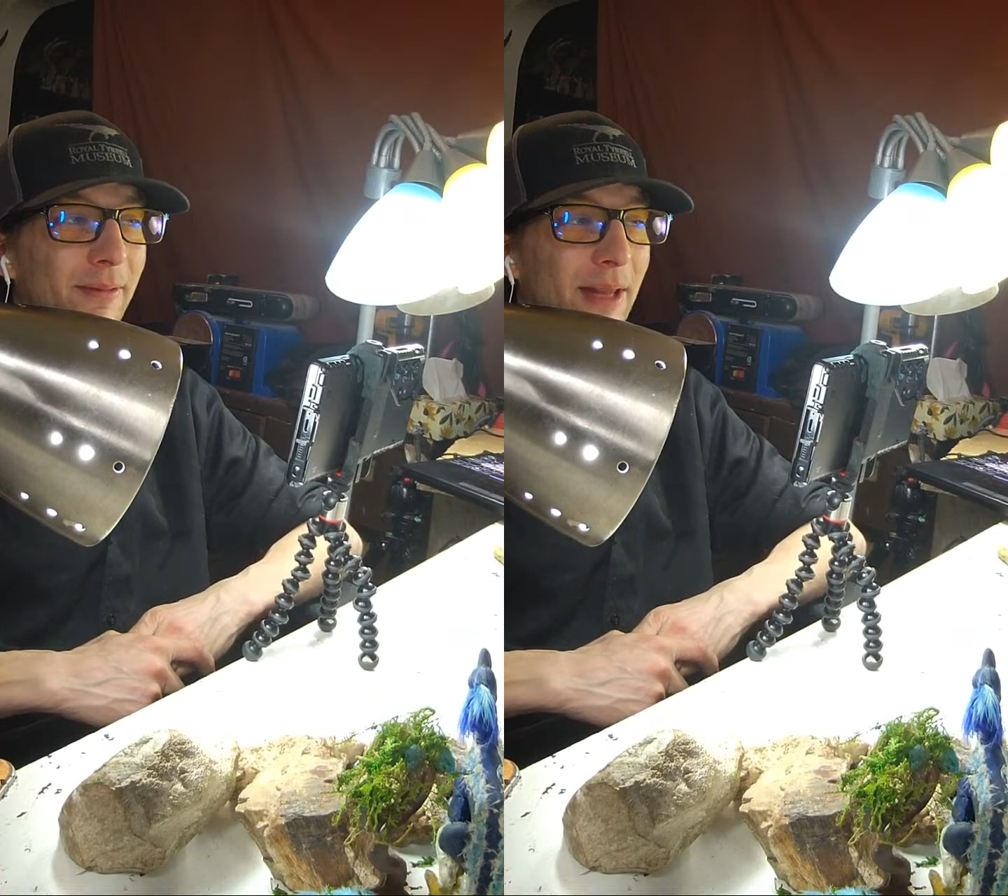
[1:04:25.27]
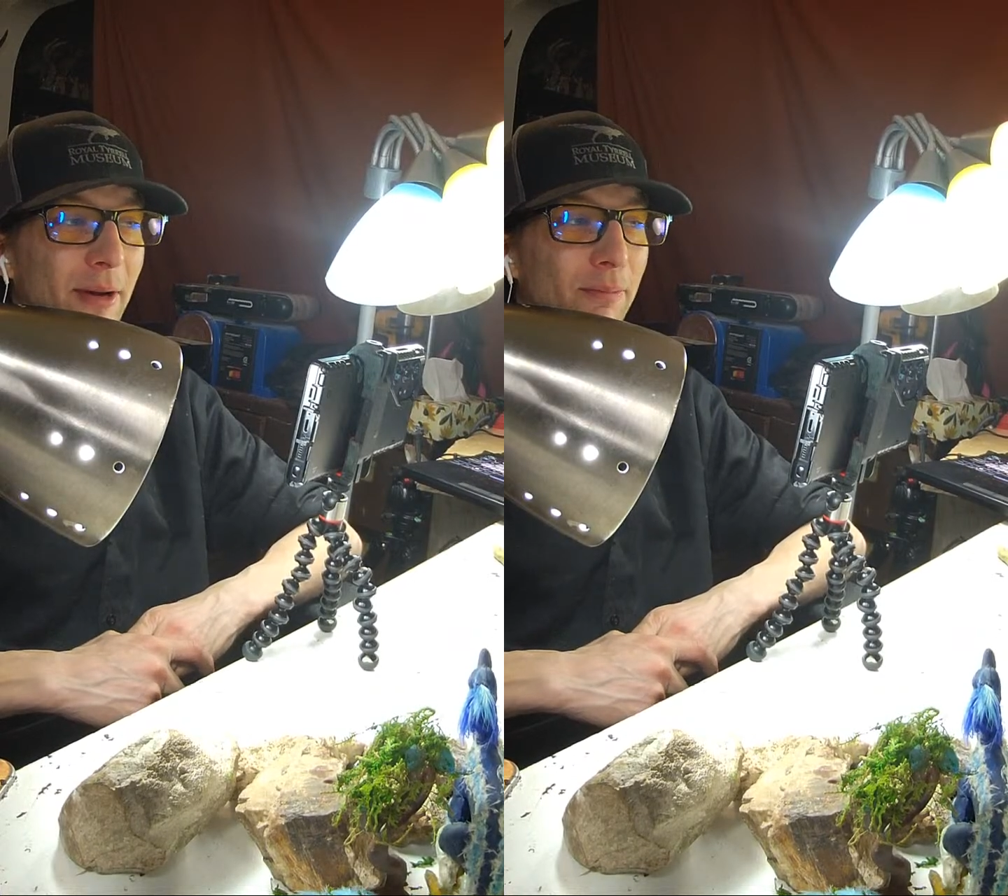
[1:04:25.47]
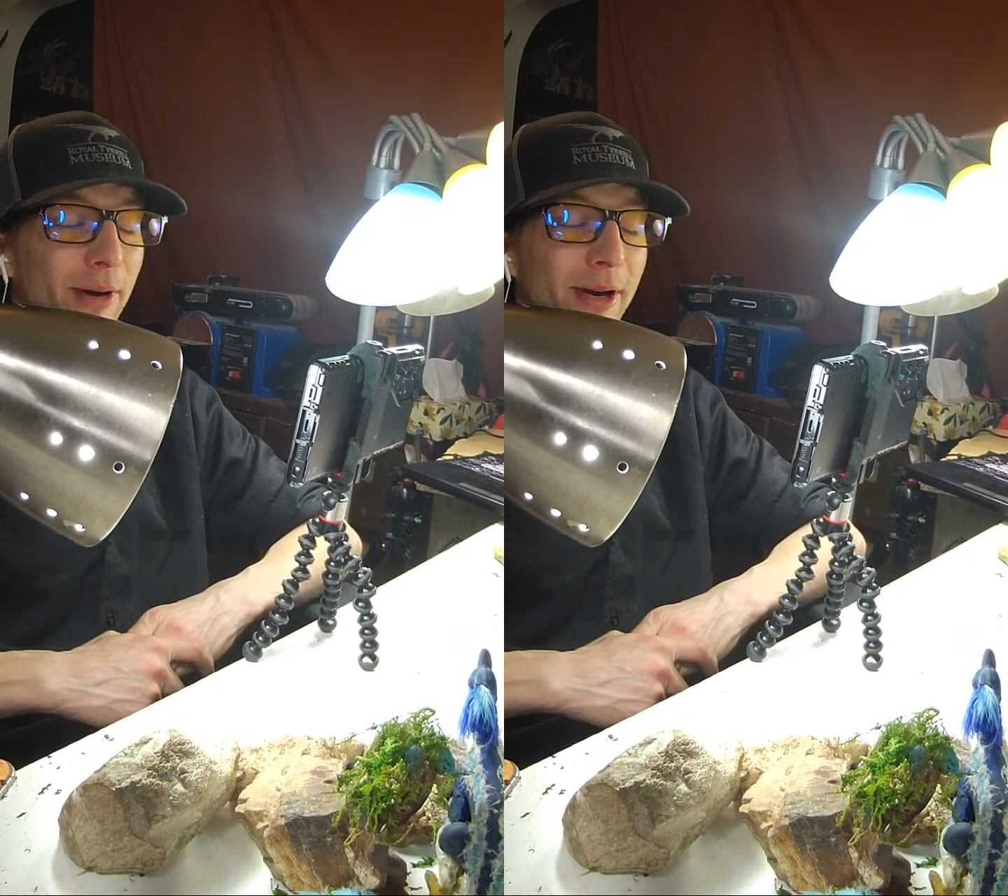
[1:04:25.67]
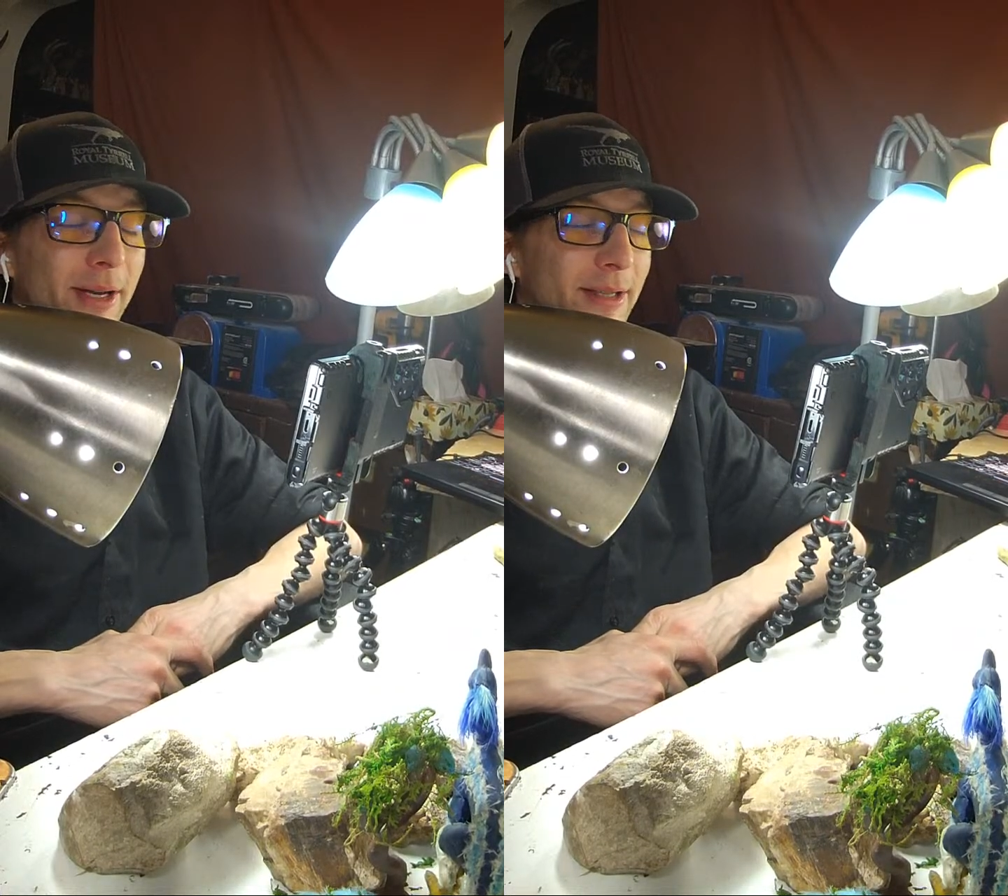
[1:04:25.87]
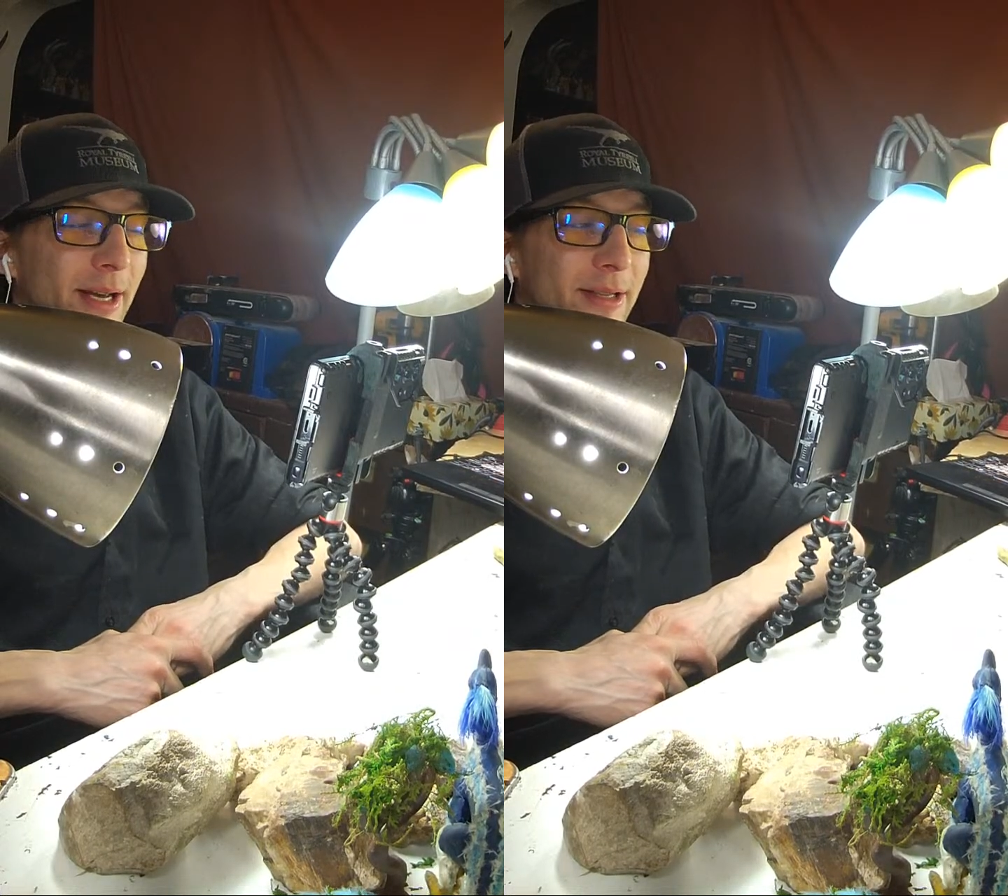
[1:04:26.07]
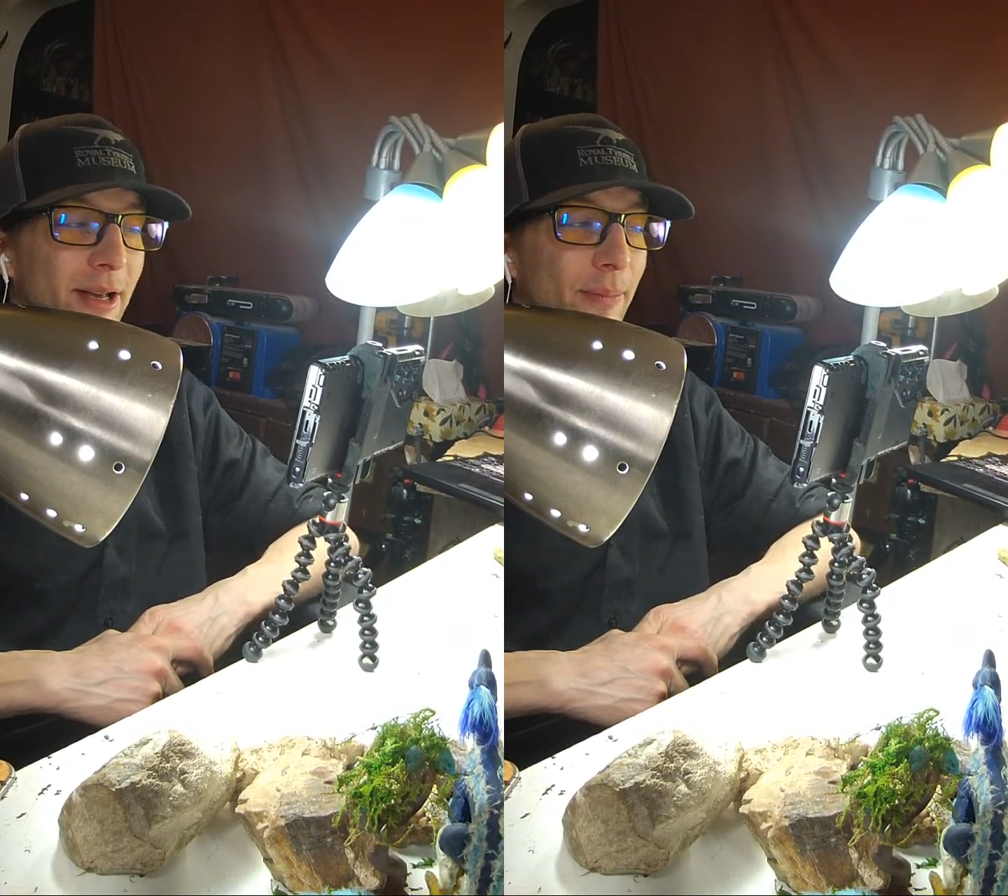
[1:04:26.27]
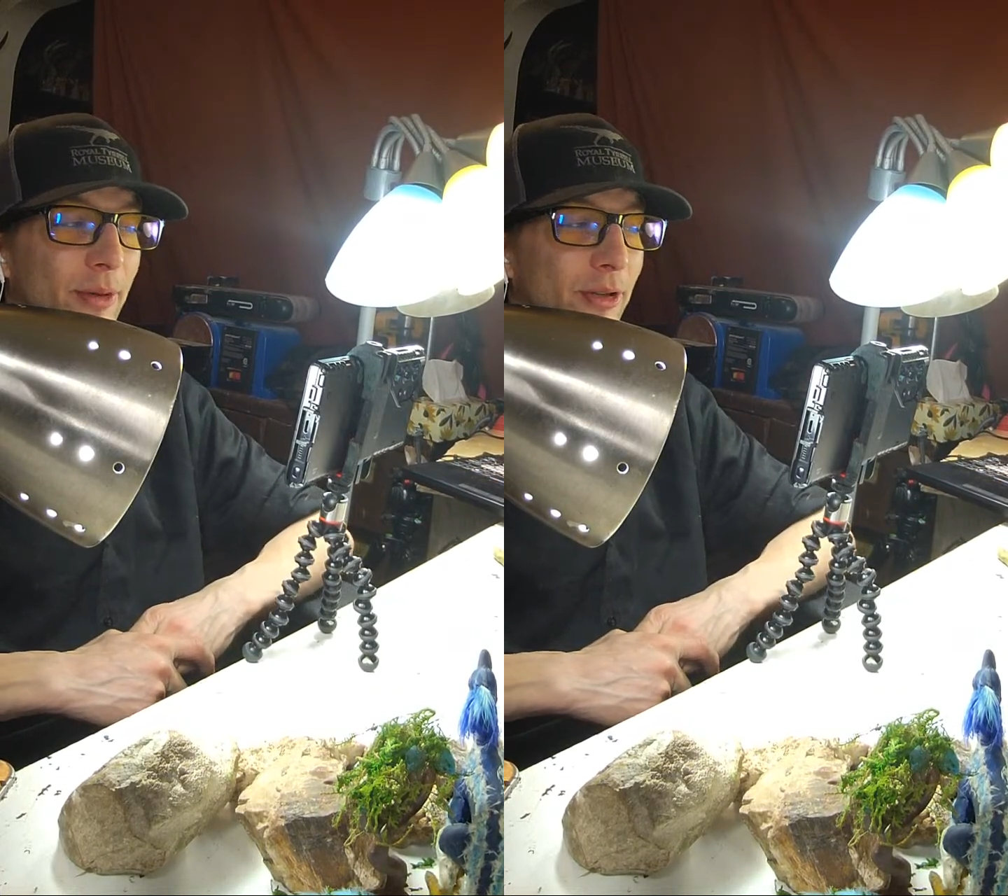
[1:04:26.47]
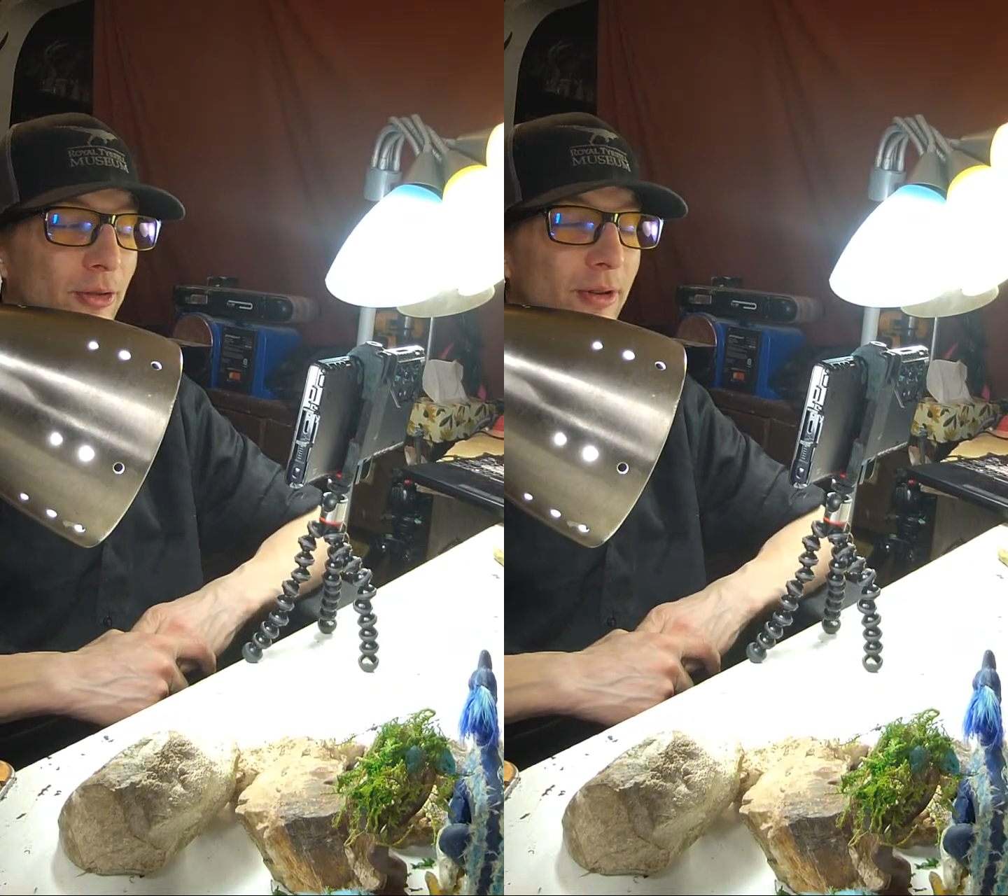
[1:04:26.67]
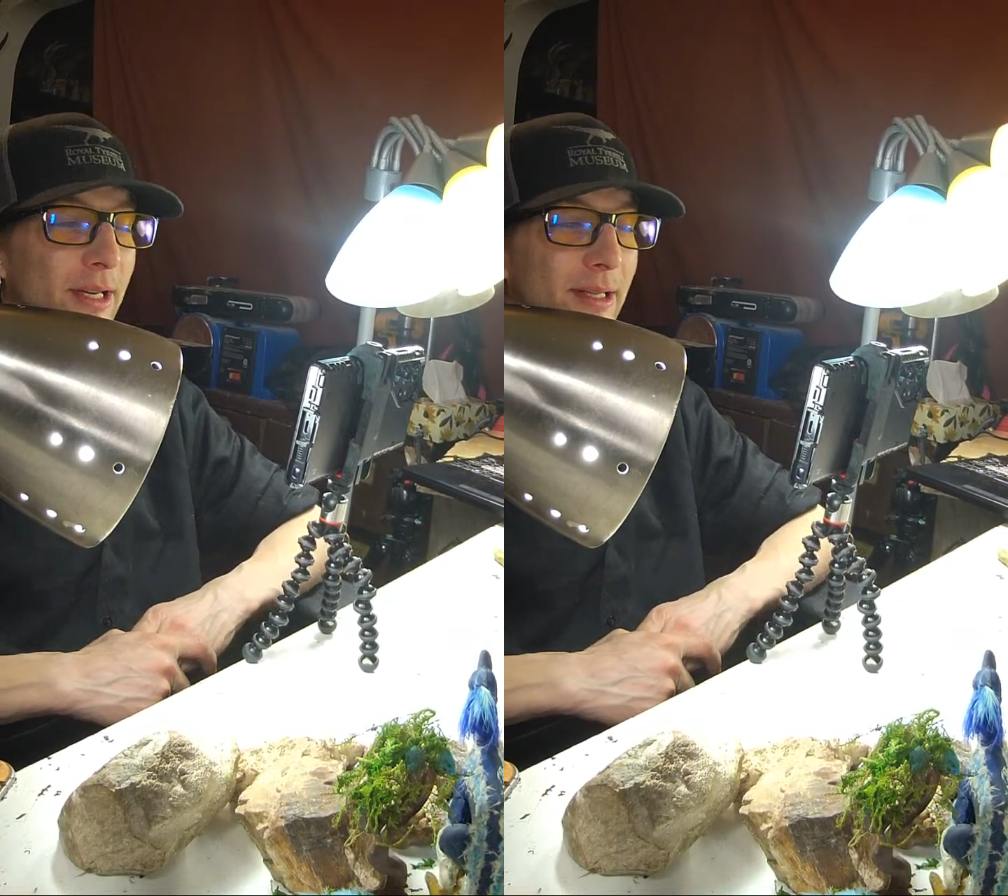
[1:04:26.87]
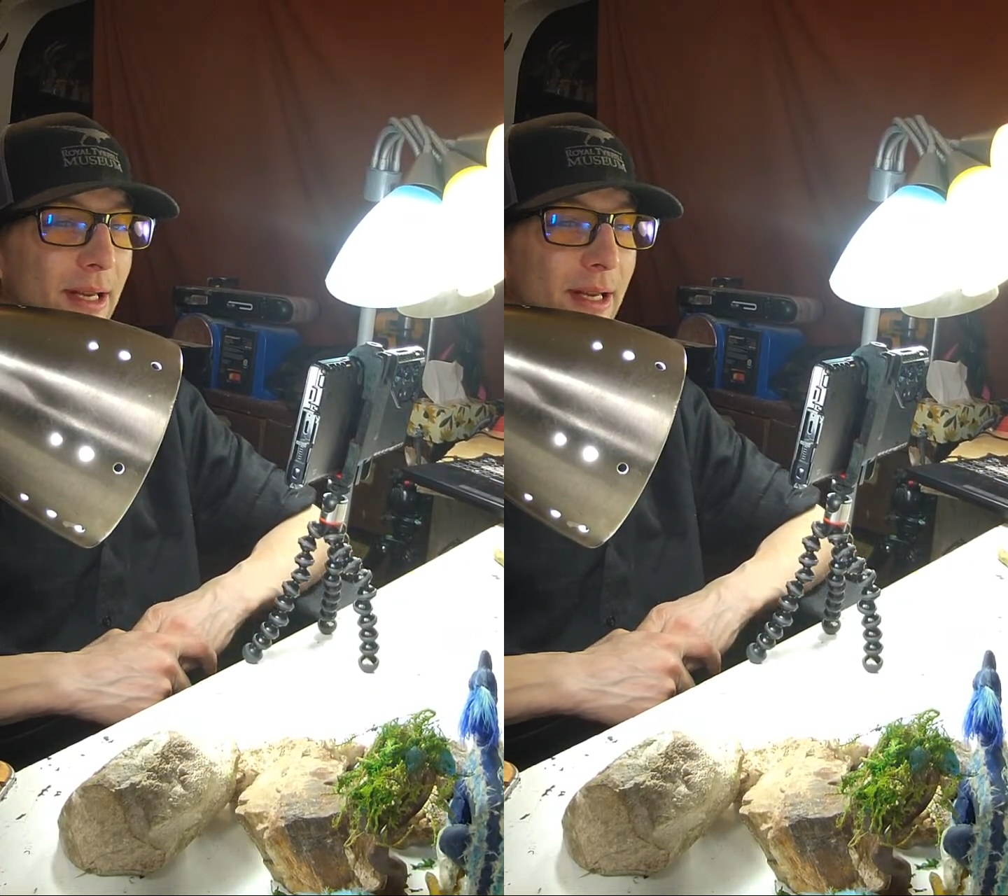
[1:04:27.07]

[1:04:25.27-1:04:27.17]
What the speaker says: their body size up into trees.